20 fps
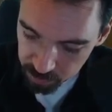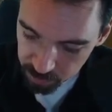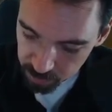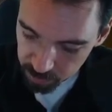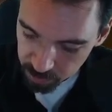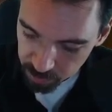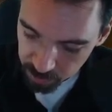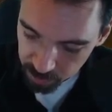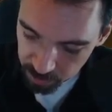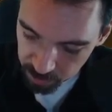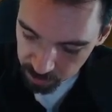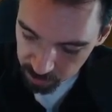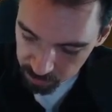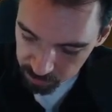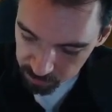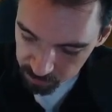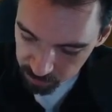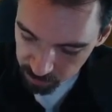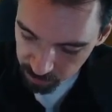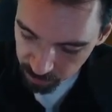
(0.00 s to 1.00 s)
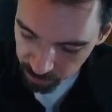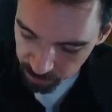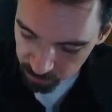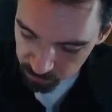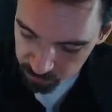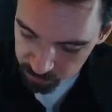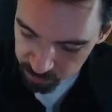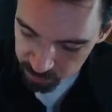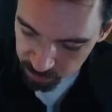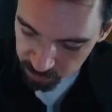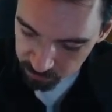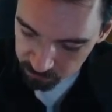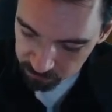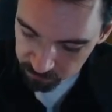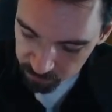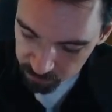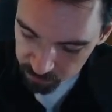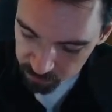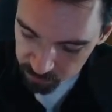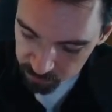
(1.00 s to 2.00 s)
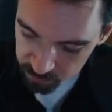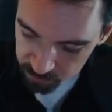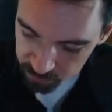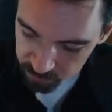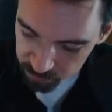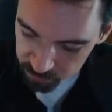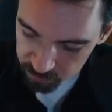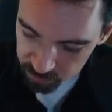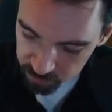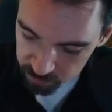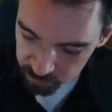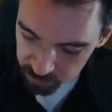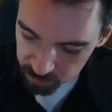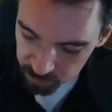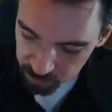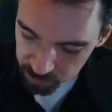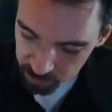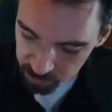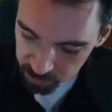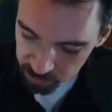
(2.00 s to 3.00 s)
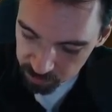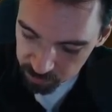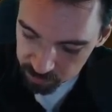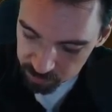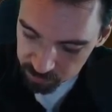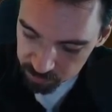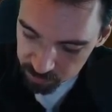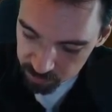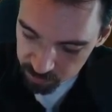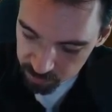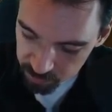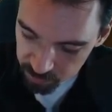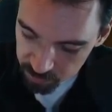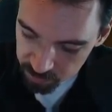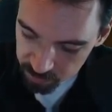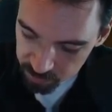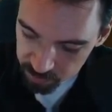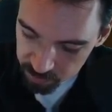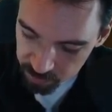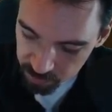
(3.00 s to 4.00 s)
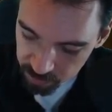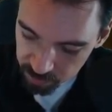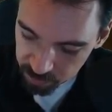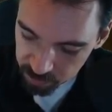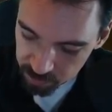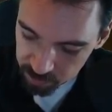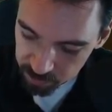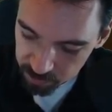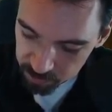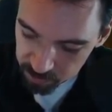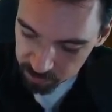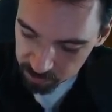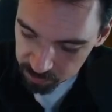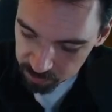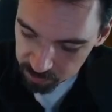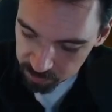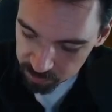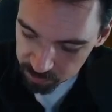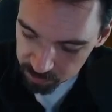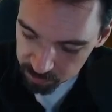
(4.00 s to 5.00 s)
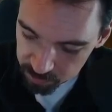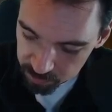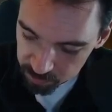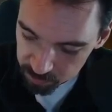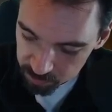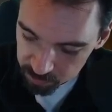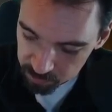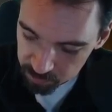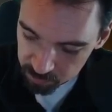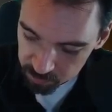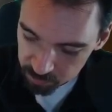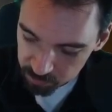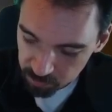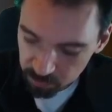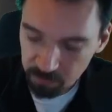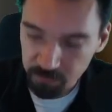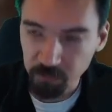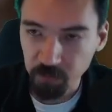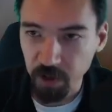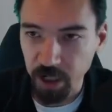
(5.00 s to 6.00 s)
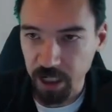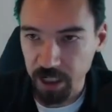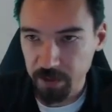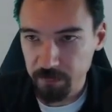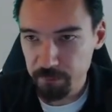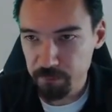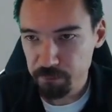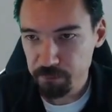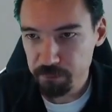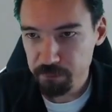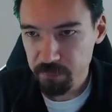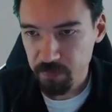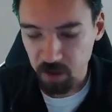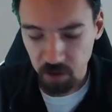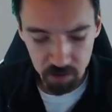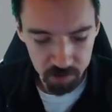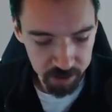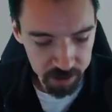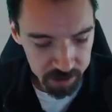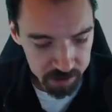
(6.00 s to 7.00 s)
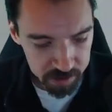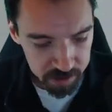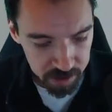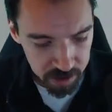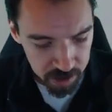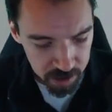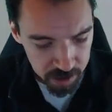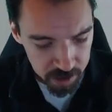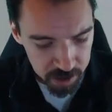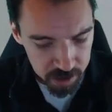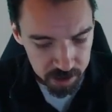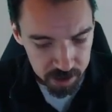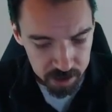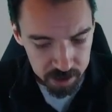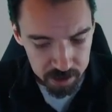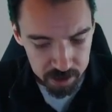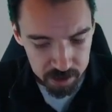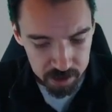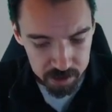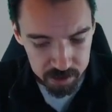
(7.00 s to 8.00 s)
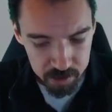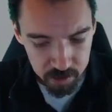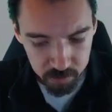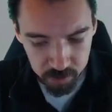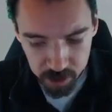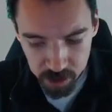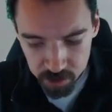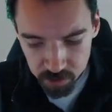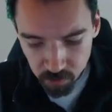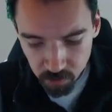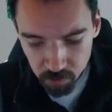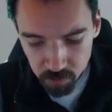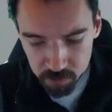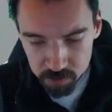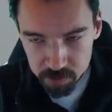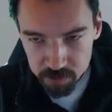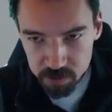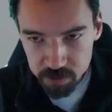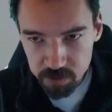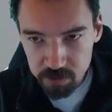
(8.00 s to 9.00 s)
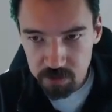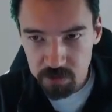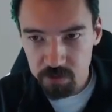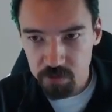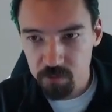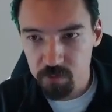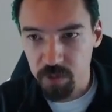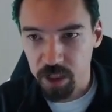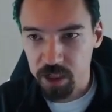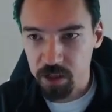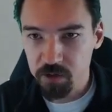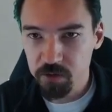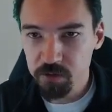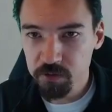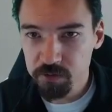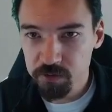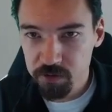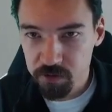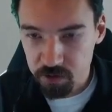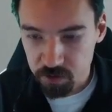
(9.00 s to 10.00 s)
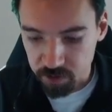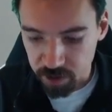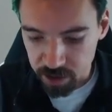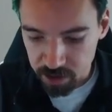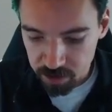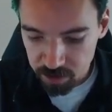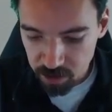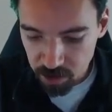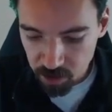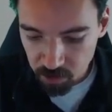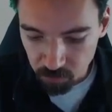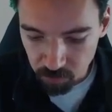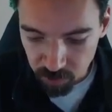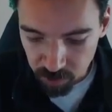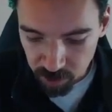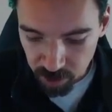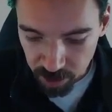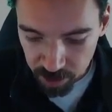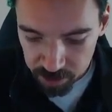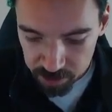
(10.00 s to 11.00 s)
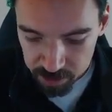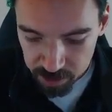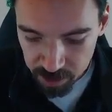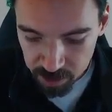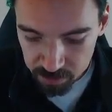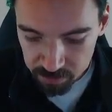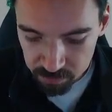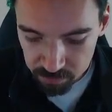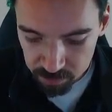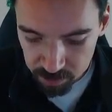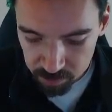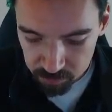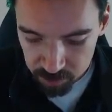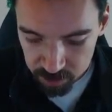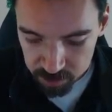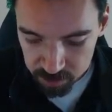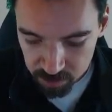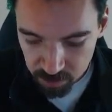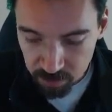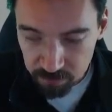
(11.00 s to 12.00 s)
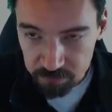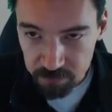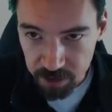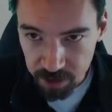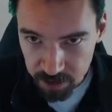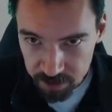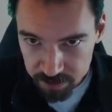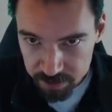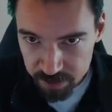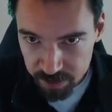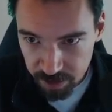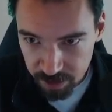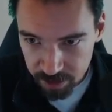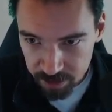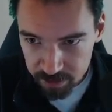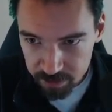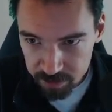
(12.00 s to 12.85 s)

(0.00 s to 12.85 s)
and the outside function is sine of y. All right? So in order to do my cool new trick where I take the limit of the inside